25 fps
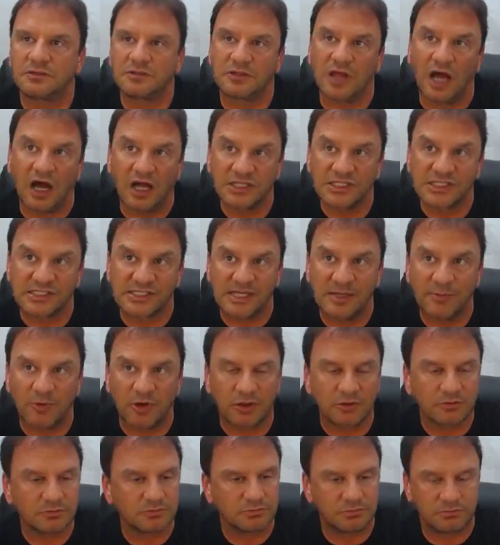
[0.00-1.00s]
Don
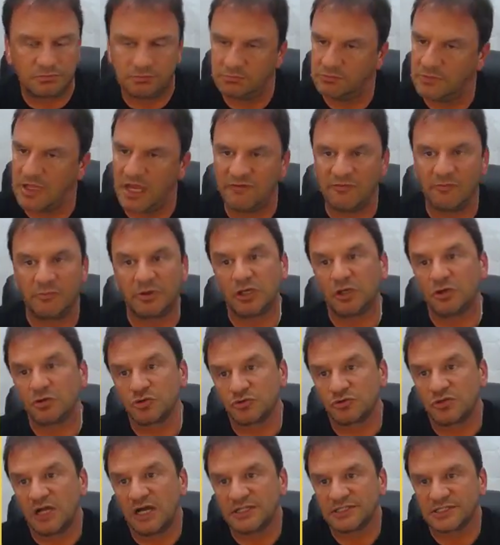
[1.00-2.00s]
Zimmer. Everybody
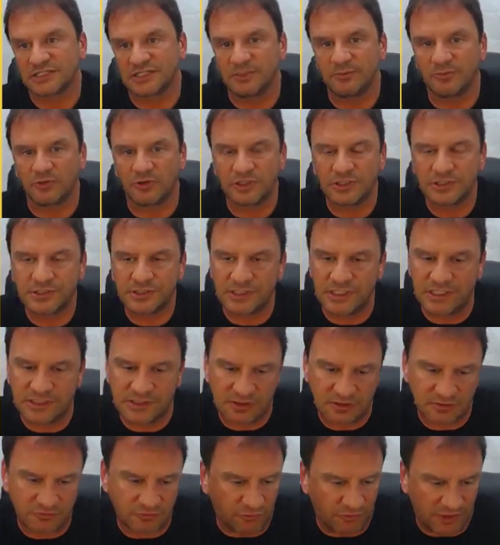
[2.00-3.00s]
knows who Don Zimmer is.
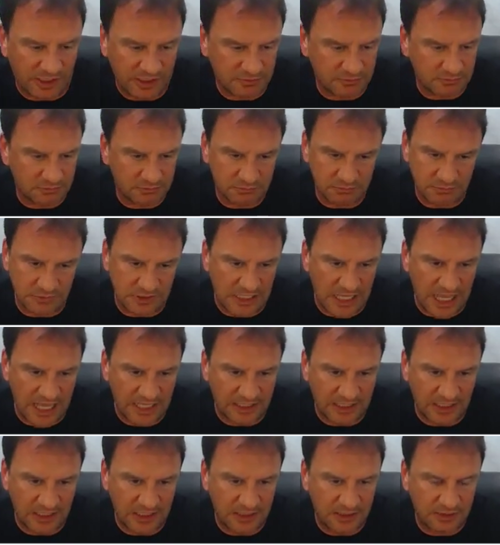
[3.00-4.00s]
He's a great
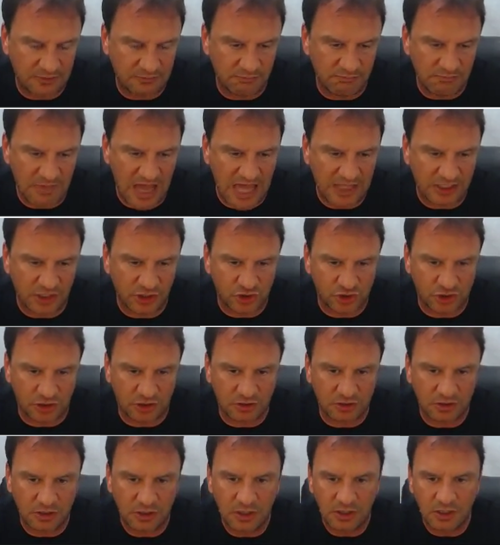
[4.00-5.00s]
Yankee
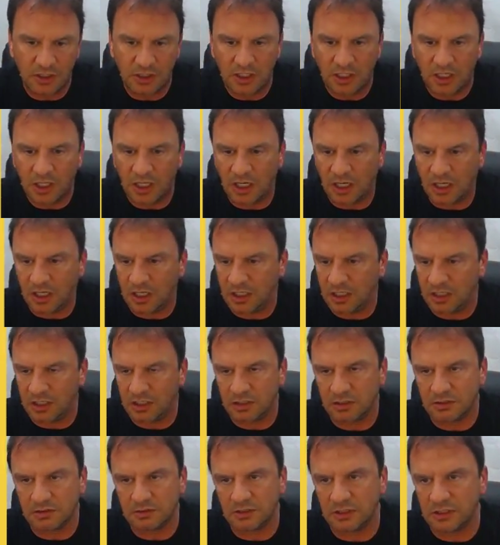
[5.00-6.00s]
manager.
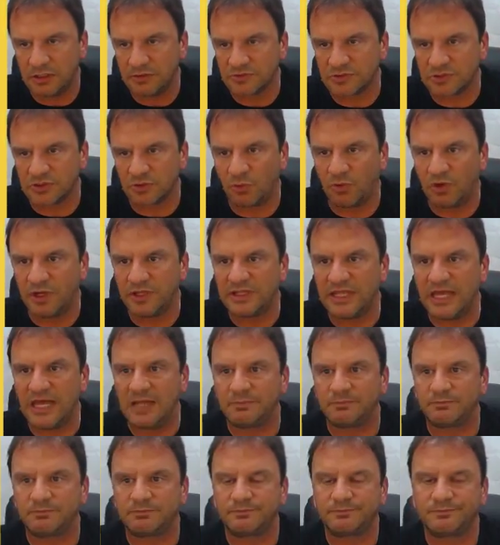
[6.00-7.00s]
He was the one
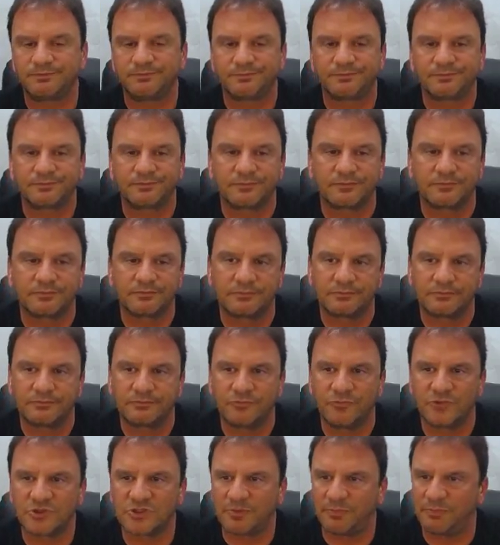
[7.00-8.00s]
that
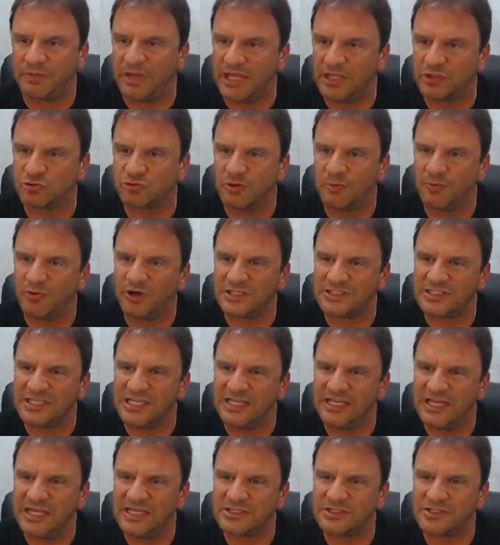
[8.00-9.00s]
was a Pedro
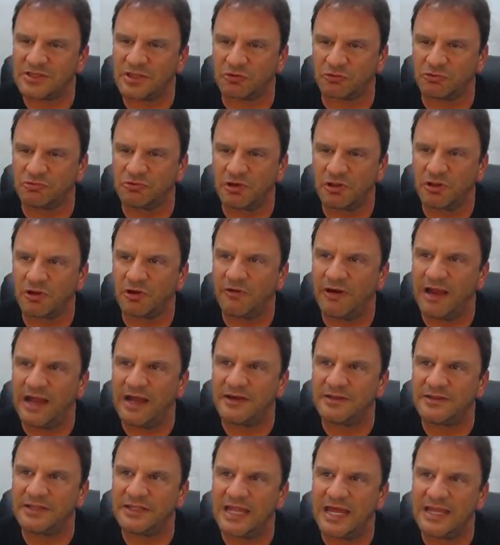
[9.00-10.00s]
Martinez threw to the
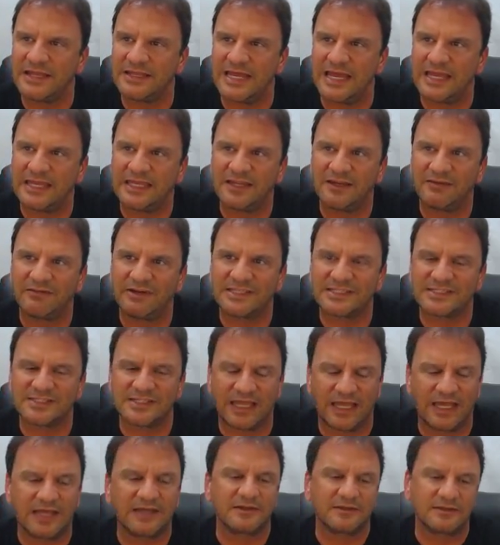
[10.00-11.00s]
ground in that Yankee Reds,
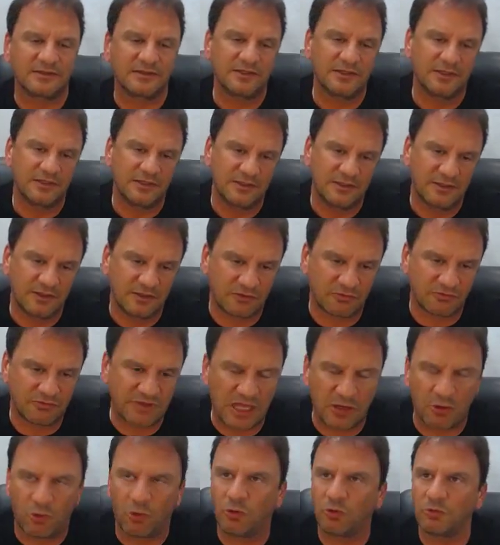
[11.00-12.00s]
threw
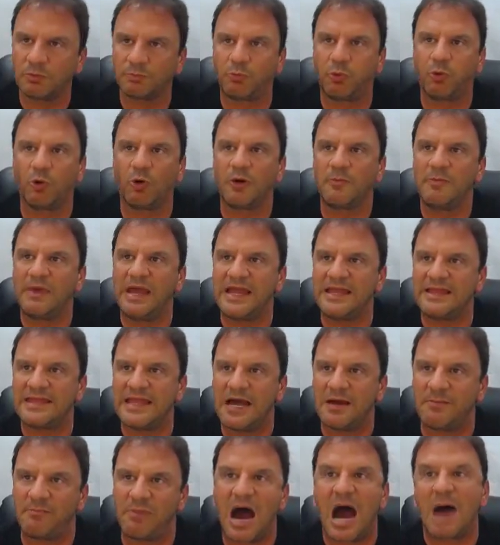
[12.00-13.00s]
that old poor man
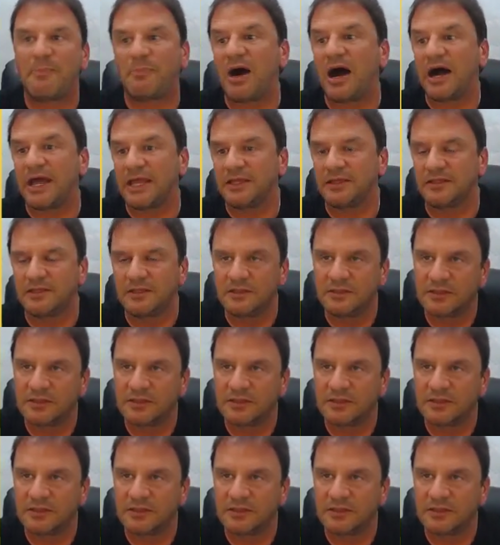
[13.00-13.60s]
down. Popeye.